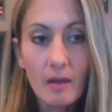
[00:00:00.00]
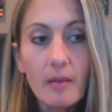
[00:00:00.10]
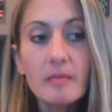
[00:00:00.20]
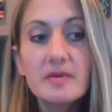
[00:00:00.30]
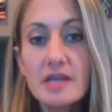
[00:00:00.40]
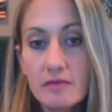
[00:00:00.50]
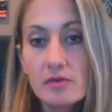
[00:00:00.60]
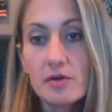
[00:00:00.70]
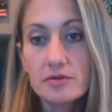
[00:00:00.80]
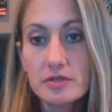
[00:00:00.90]
I probably saved
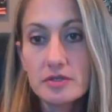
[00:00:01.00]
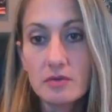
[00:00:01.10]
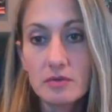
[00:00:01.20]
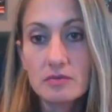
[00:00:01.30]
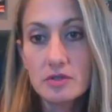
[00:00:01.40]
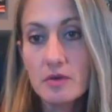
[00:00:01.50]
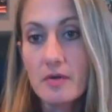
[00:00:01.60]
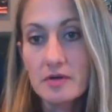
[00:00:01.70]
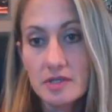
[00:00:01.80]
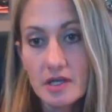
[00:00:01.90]
close to two
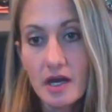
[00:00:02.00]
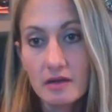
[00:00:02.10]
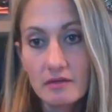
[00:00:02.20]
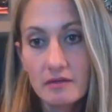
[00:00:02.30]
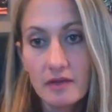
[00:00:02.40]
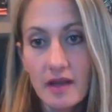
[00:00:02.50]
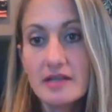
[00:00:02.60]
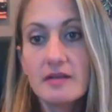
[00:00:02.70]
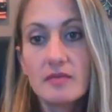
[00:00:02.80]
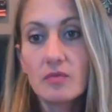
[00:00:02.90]
hours a day that I
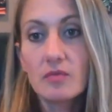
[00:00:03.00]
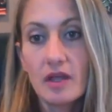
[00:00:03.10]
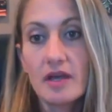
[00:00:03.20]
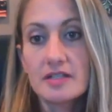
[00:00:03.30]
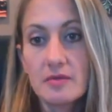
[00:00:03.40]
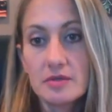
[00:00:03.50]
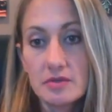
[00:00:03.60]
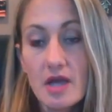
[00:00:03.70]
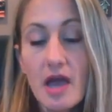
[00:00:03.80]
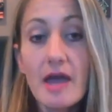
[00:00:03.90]
didn't even realize.
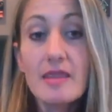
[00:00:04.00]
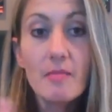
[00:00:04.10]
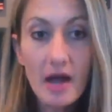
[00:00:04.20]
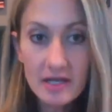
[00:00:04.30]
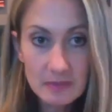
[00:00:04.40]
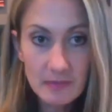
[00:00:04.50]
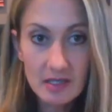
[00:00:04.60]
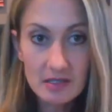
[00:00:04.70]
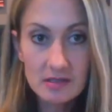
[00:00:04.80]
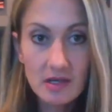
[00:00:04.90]
And the mind
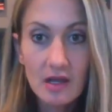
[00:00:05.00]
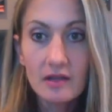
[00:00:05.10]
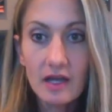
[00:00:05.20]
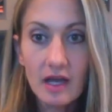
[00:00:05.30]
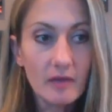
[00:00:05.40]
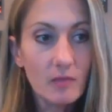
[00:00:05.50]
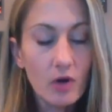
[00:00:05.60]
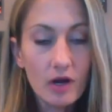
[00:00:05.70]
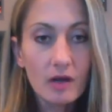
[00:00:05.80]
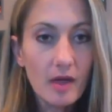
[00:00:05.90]
space. If I'm
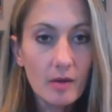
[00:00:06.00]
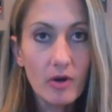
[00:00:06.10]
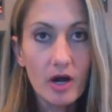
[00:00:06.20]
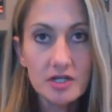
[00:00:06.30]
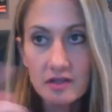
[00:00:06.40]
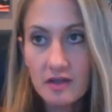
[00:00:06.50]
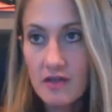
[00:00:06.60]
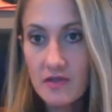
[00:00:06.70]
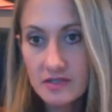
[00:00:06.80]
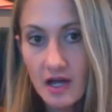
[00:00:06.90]
worrying about a project and
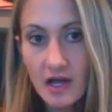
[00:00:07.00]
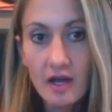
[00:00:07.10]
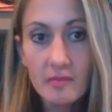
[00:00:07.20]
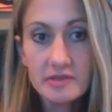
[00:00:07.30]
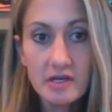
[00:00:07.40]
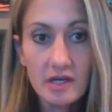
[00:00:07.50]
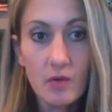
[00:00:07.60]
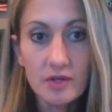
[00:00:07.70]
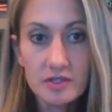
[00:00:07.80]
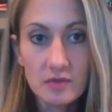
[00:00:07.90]
then this client comes in and he
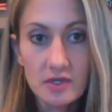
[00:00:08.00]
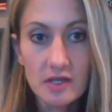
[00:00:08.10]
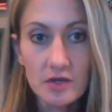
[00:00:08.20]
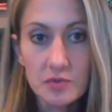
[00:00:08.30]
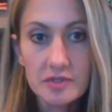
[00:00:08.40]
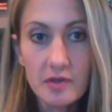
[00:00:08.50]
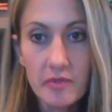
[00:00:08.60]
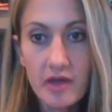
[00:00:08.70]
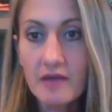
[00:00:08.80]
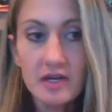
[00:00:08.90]
wants to reschedule
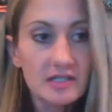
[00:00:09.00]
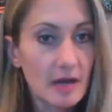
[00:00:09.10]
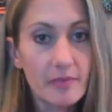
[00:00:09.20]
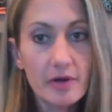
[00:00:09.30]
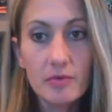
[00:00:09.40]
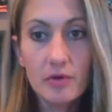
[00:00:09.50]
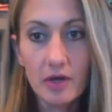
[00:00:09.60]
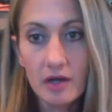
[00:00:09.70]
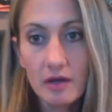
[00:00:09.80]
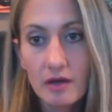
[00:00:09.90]
something, I've got to stop what I'm doing,